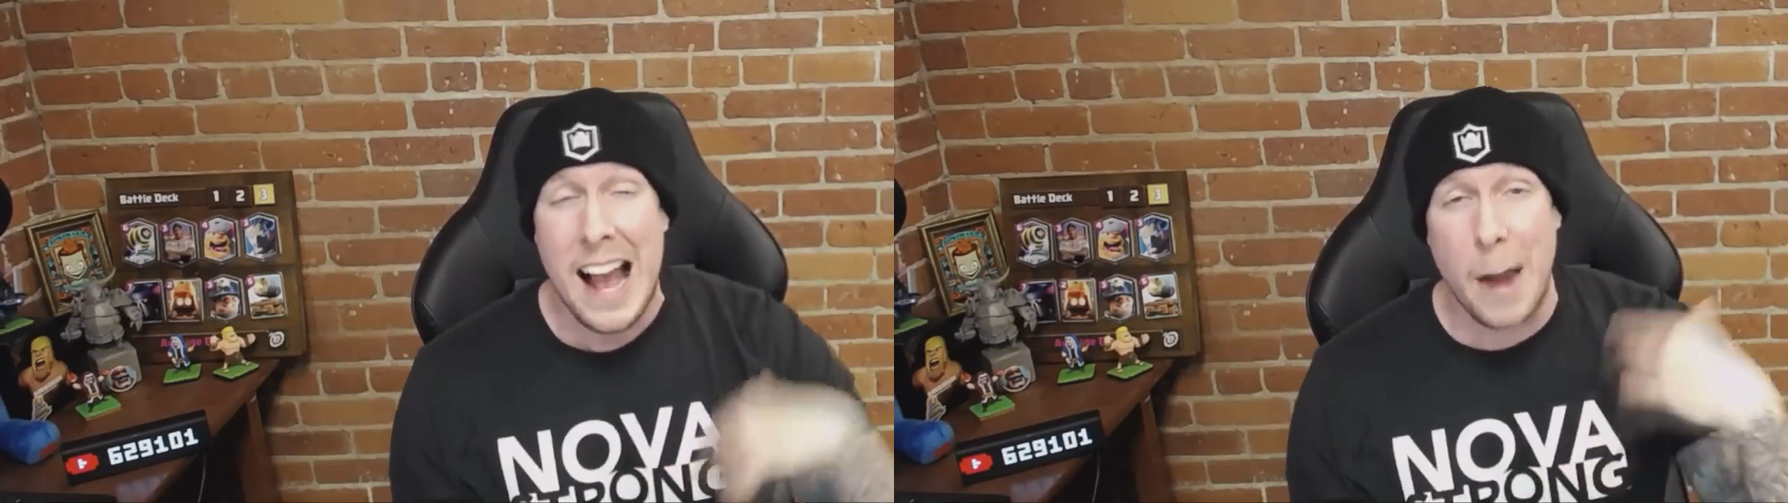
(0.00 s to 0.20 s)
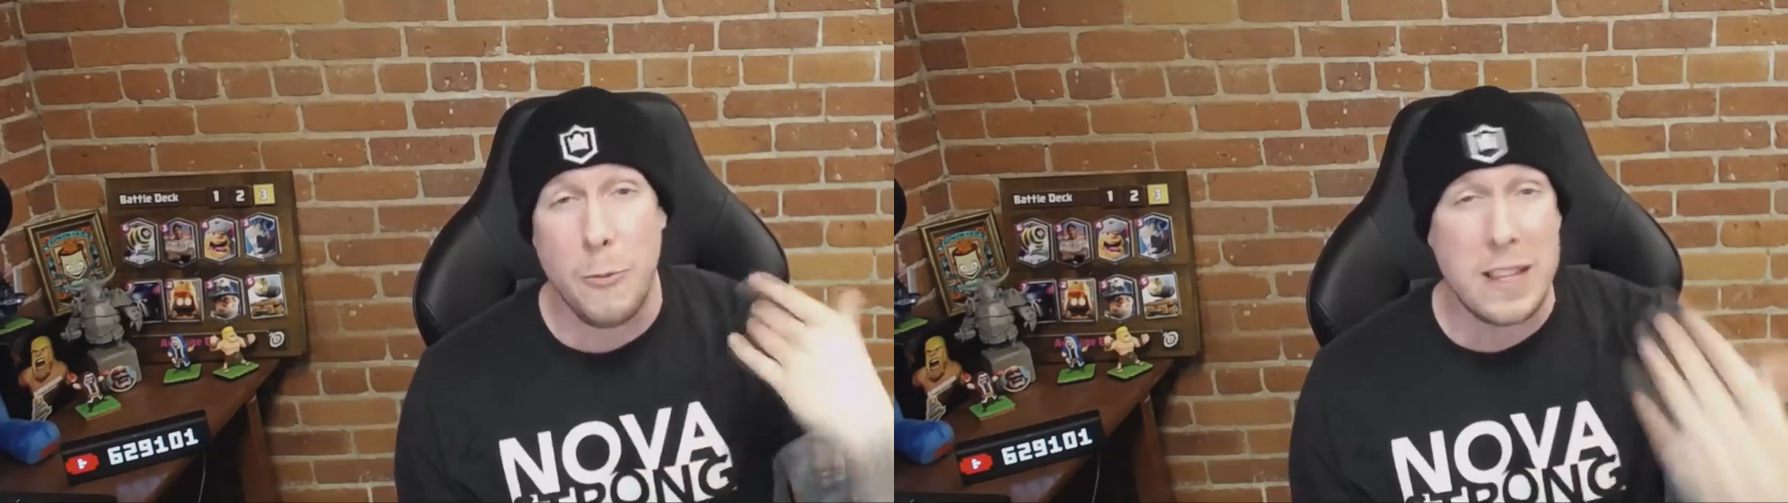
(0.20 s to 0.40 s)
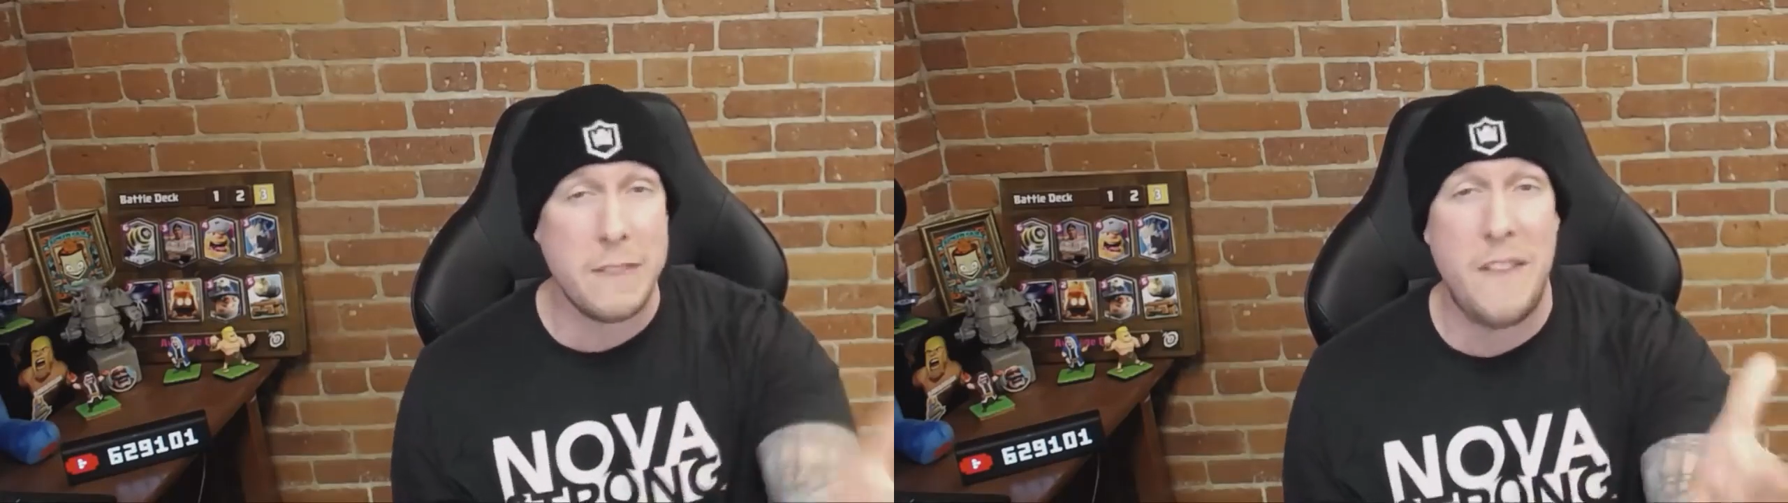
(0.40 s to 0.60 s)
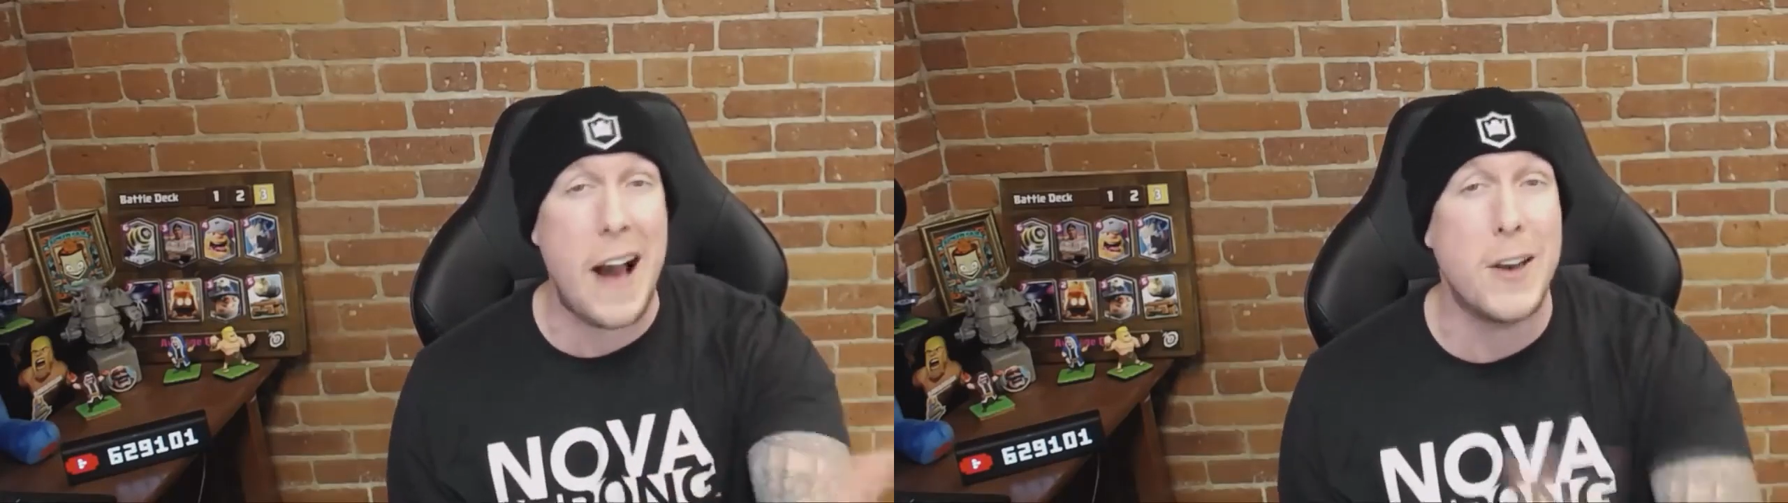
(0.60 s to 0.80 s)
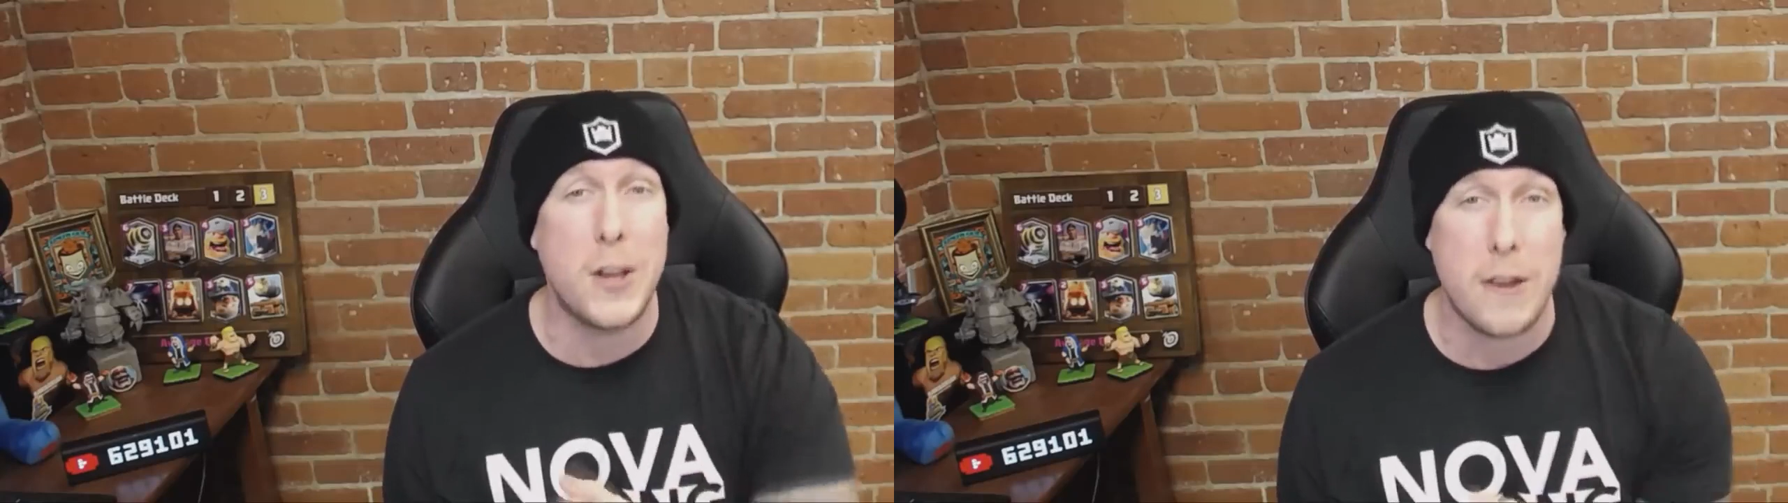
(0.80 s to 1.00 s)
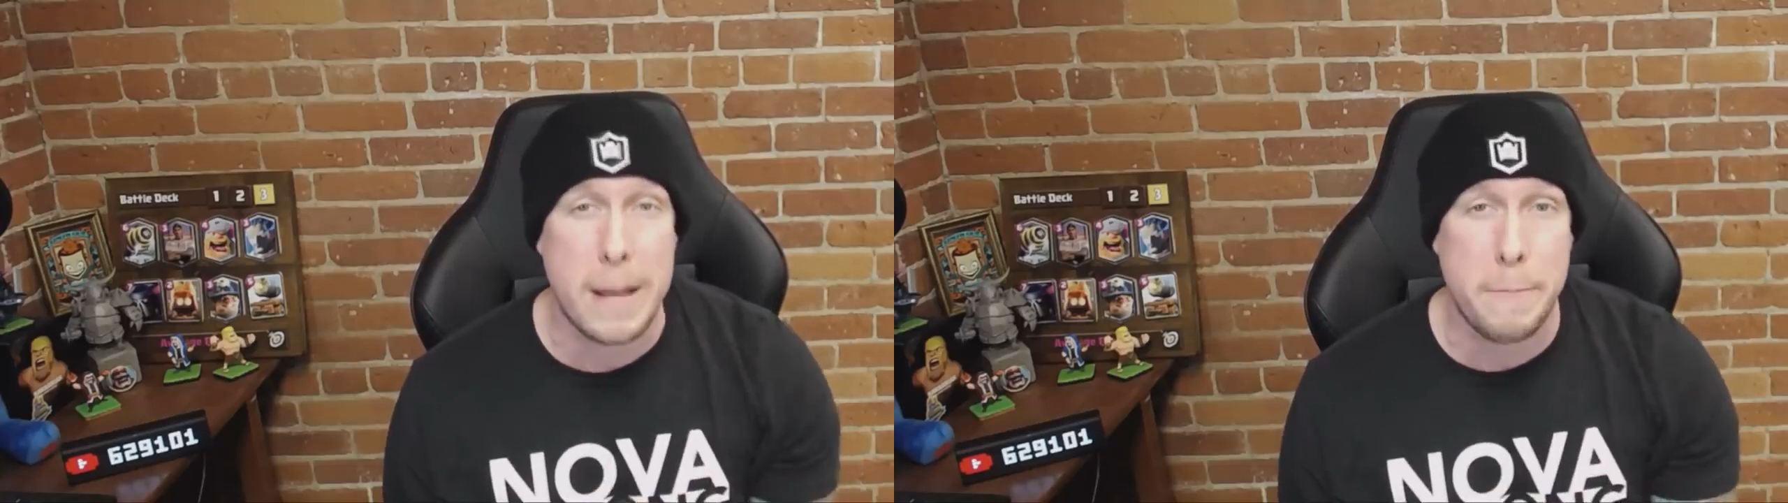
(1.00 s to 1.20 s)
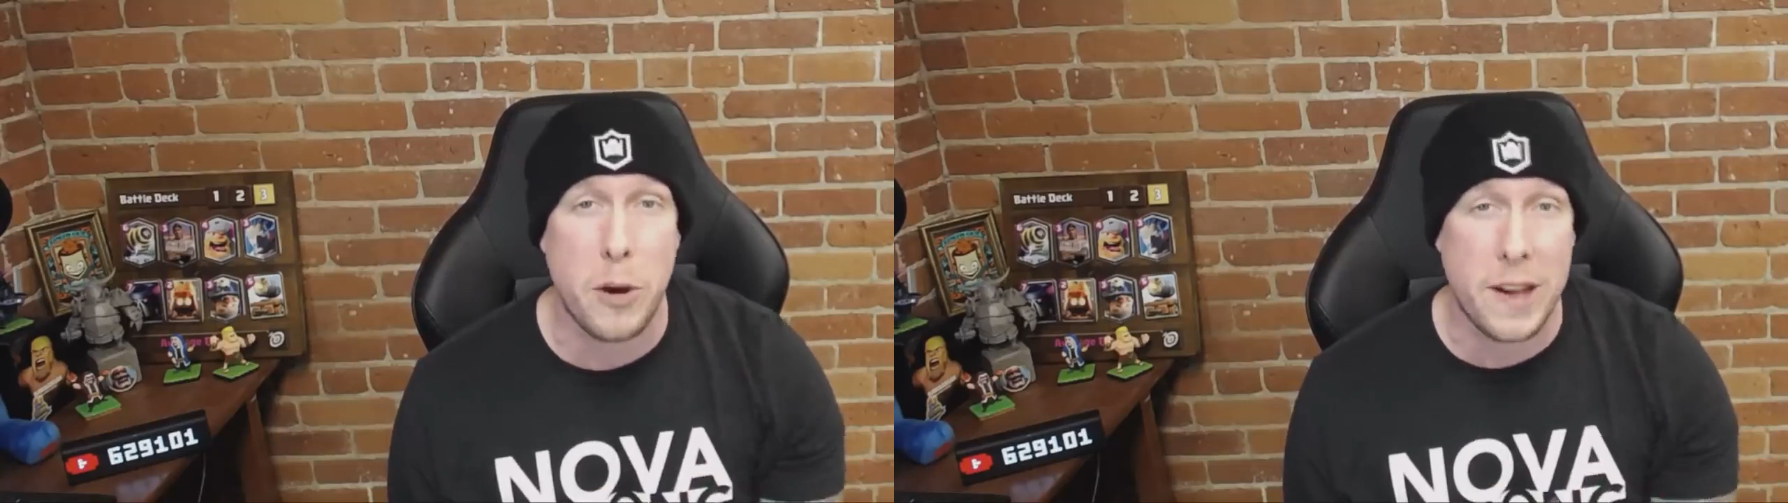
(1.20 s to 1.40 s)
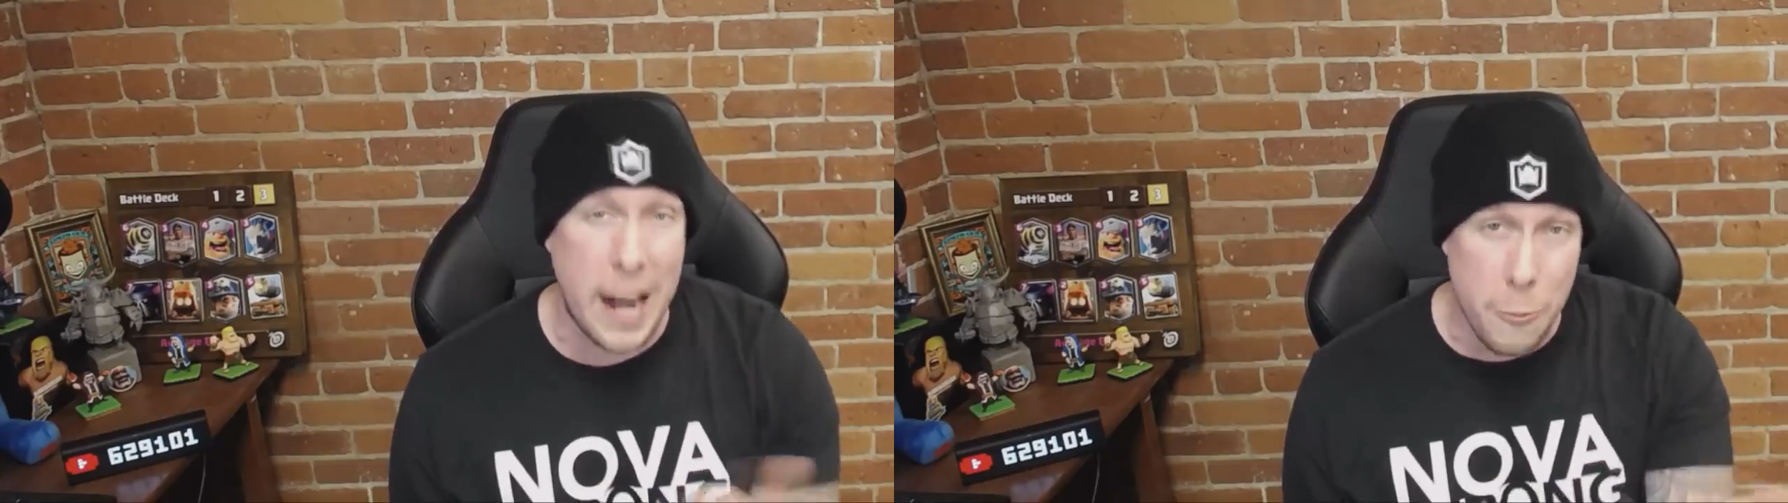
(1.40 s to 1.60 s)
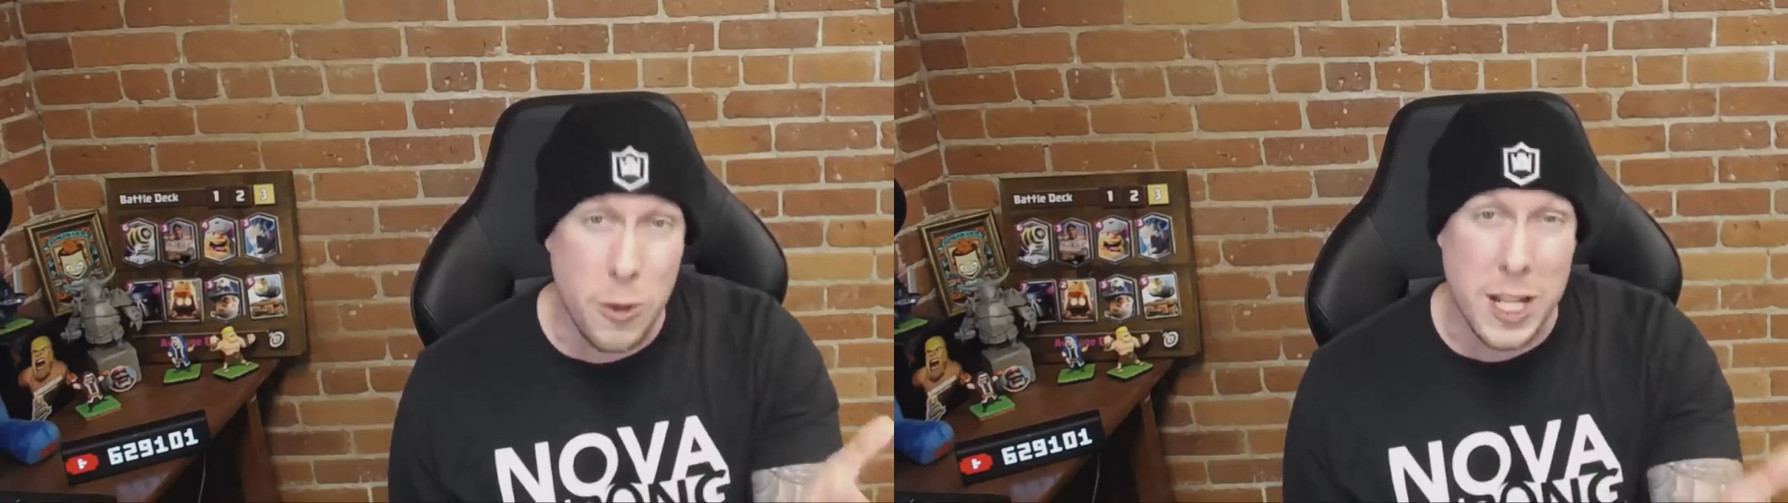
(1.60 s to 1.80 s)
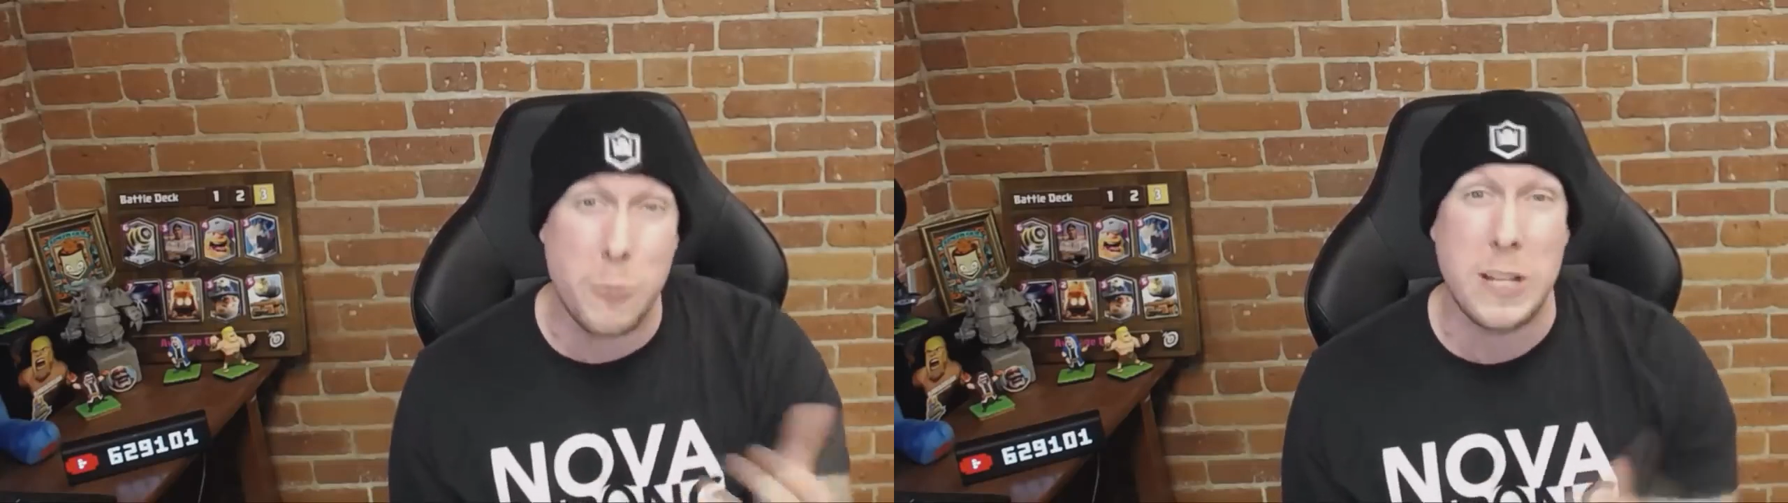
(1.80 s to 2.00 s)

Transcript: I really value your input and I really,